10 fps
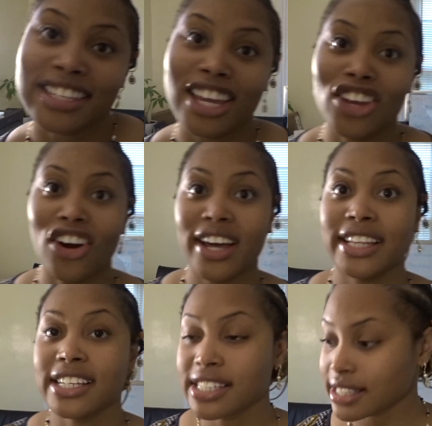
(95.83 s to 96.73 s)
thing, y'all, and
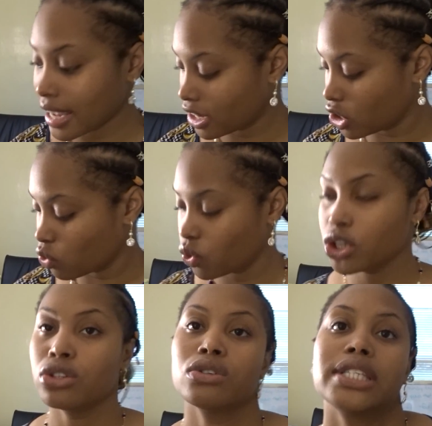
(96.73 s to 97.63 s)
this is a
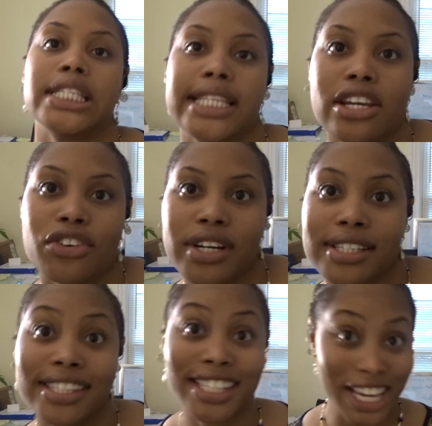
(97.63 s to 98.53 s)
real secret
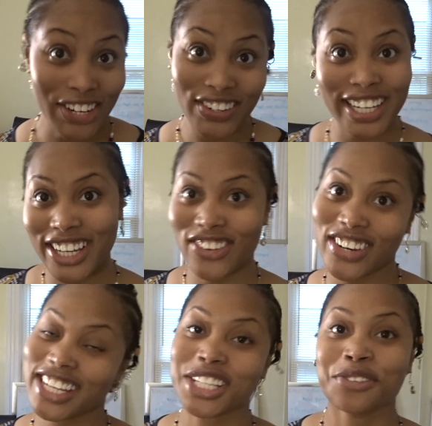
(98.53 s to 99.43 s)

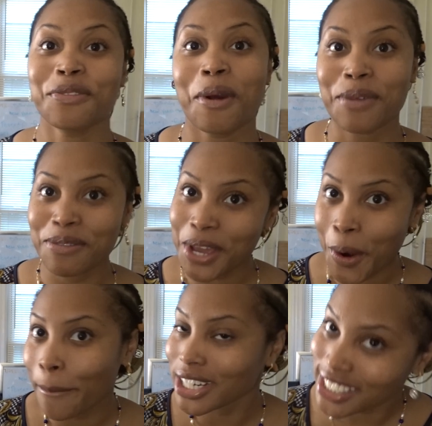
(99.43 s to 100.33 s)
ingredients for my baby
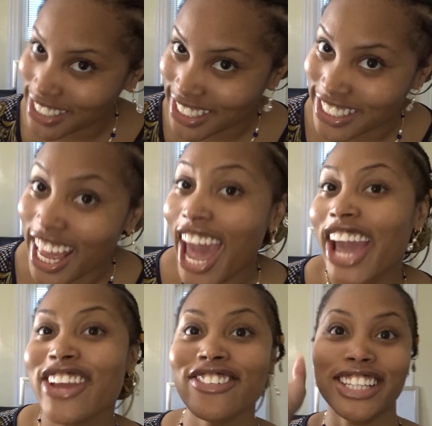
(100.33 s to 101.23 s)
hair, because
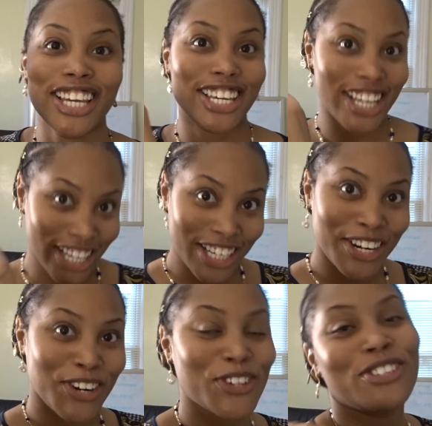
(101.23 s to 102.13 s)
even the young
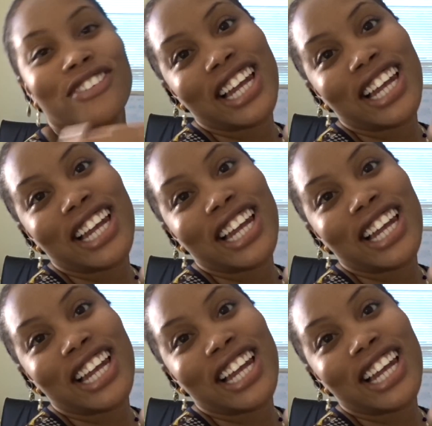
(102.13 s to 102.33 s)
girls be